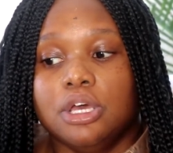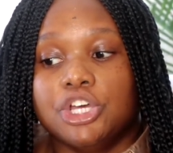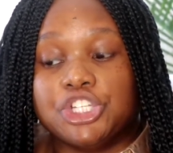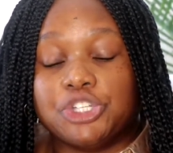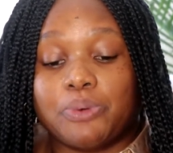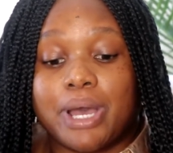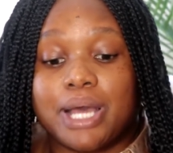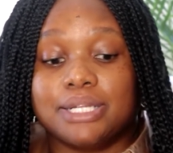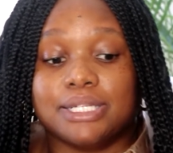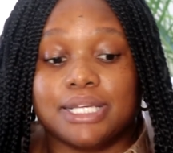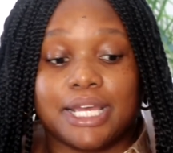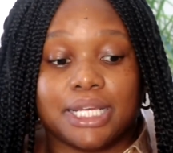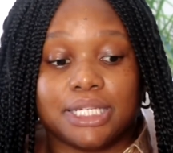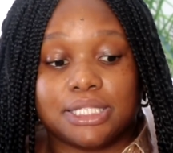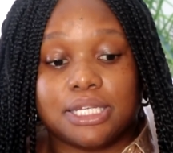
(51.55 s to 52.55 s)
So I had to
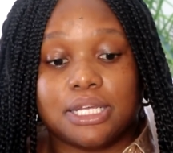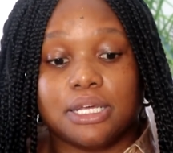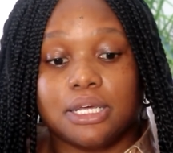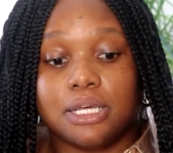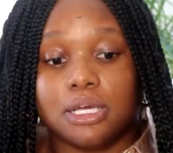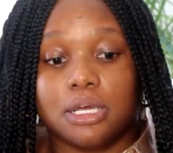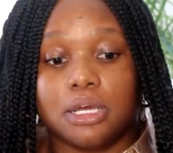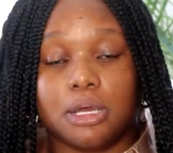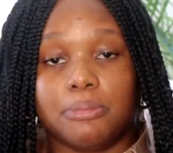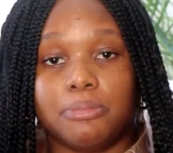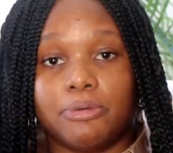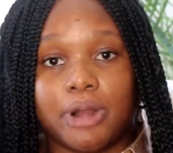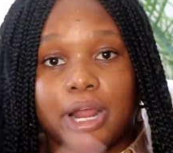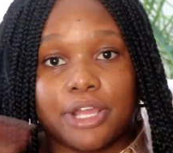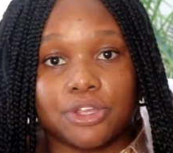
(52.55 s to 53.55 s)
get a
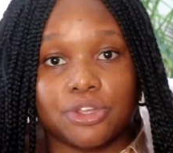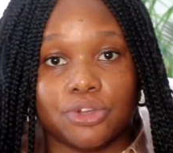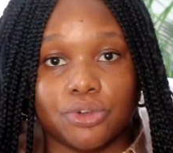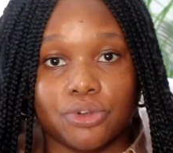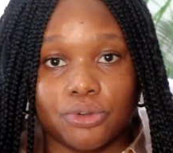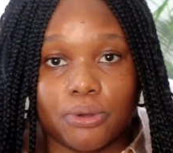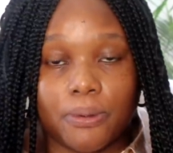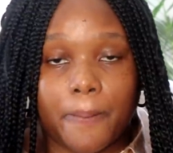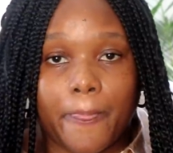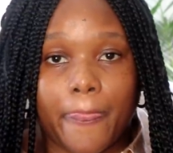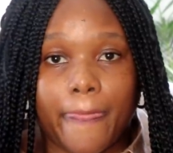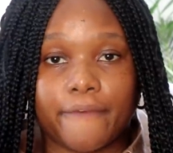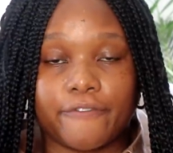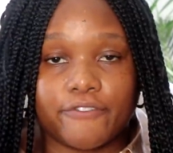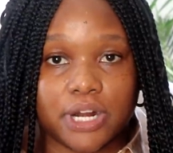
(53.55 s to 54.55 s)
brand new
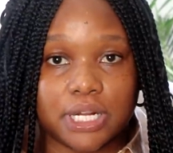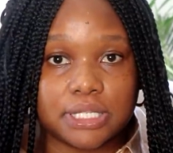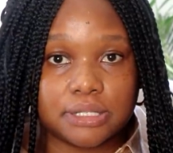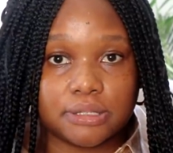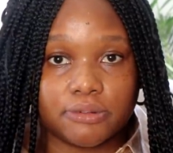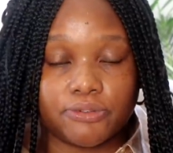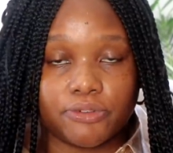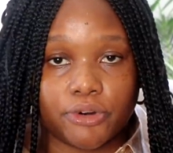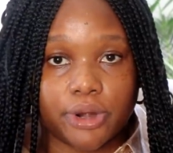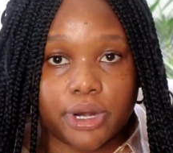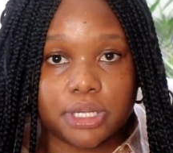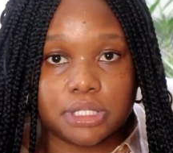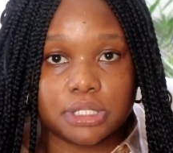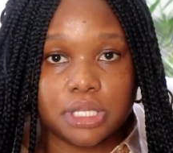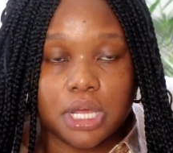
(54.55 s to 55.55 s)
frontal for
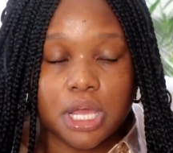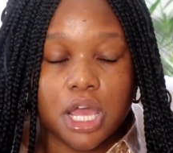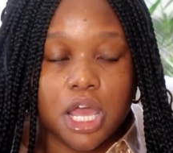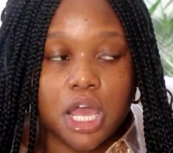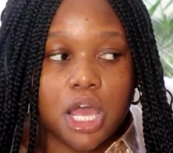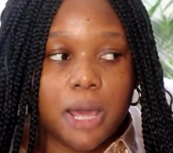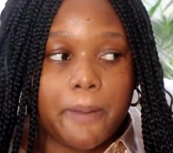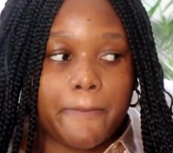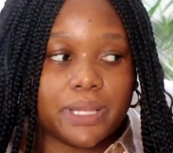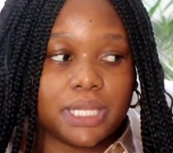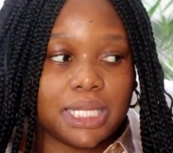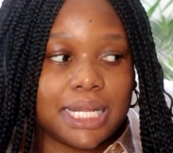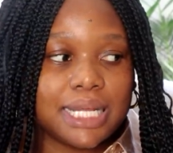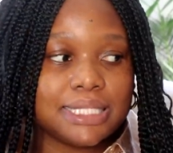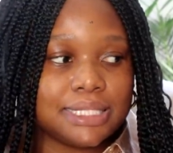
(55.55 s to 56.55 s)
it. But
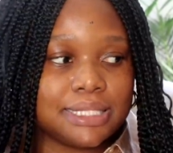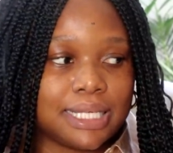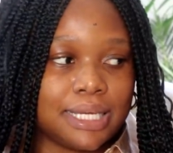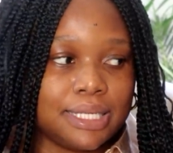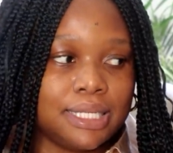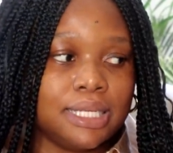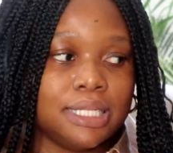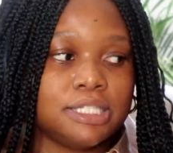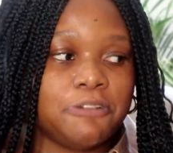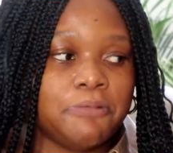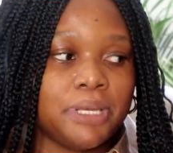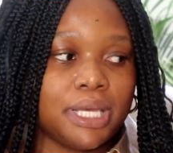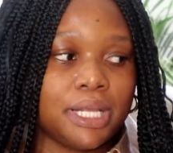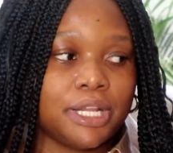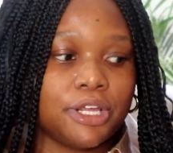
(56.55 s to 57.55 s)
then I decided, instead
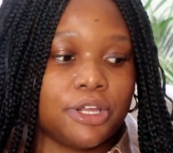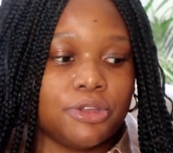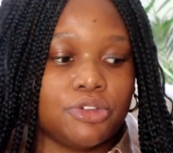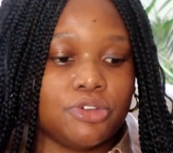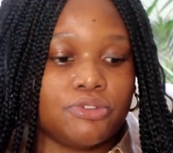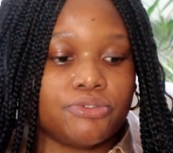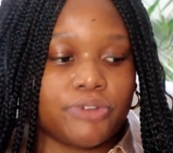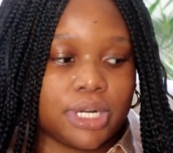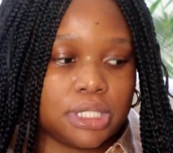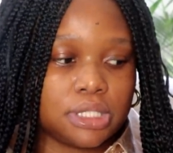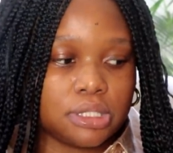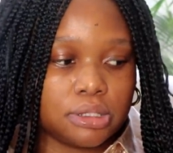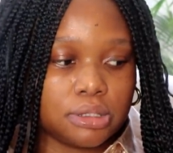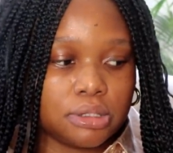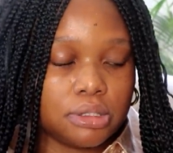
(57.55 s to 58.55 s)
of getting a new
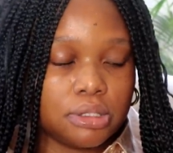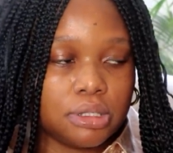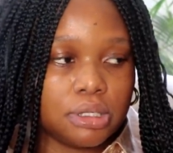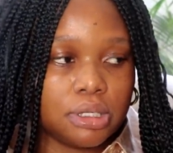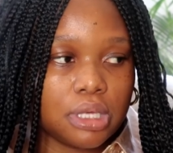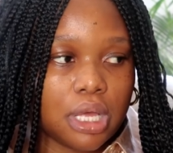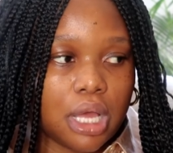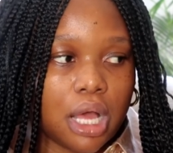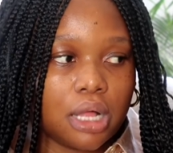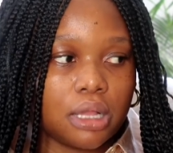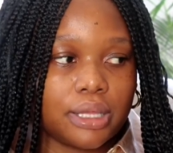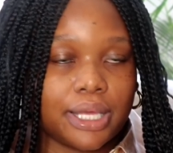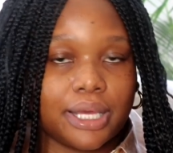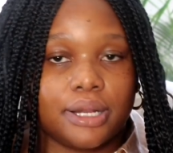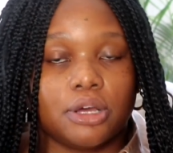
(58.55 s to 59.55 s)
frontal, I'll
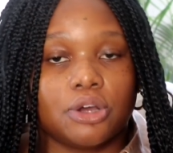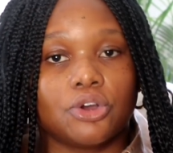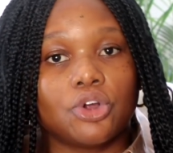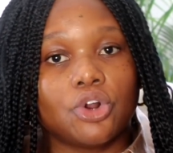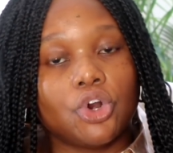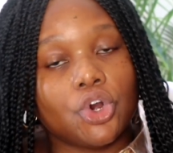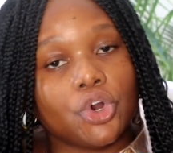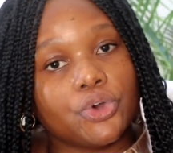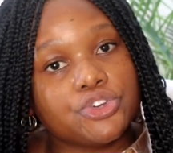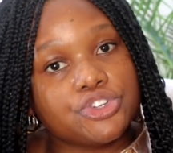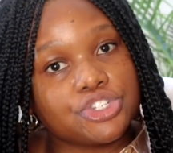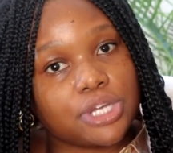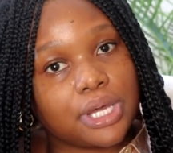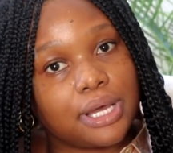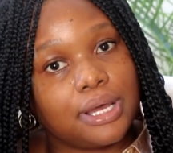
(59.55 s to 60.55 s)
get a
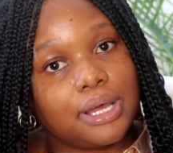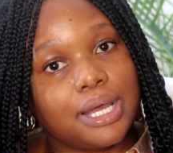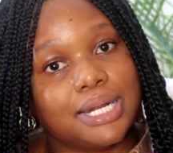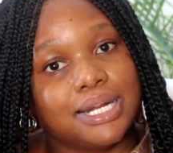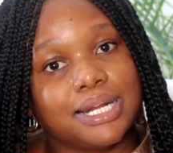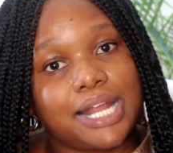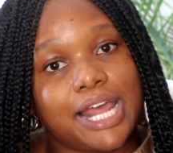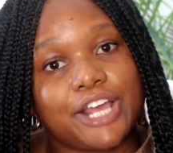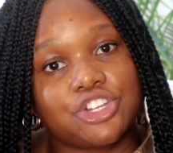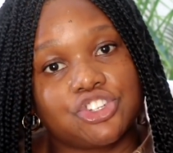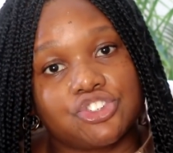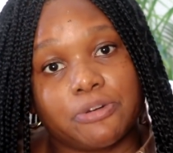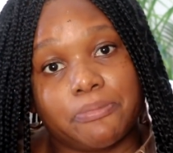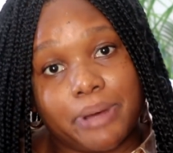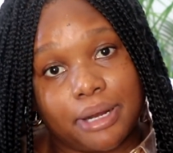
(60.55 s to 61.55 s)
closure and an
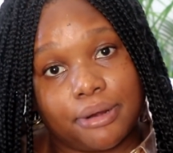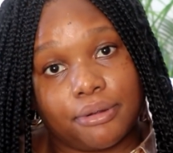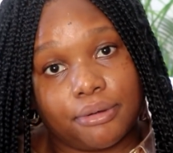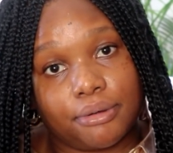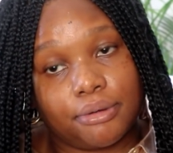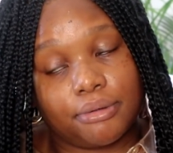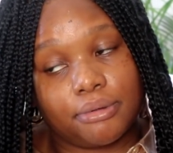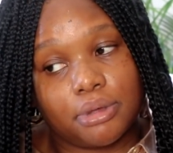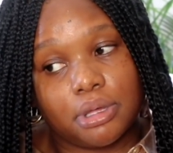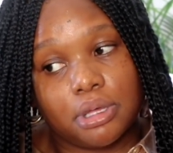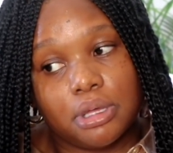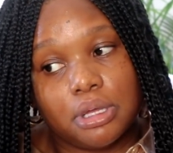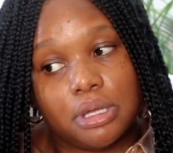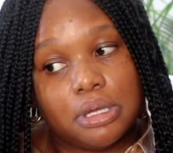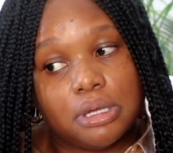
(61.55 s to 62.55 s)
extra bundle,
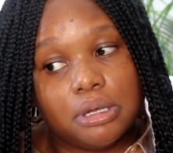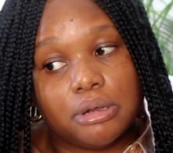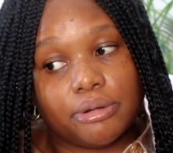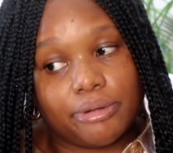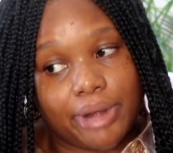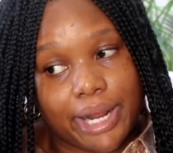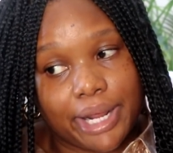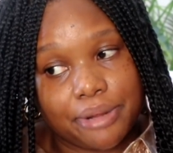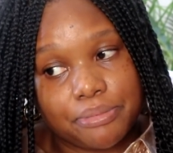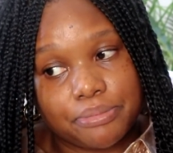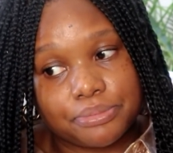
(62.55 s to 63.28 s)
right?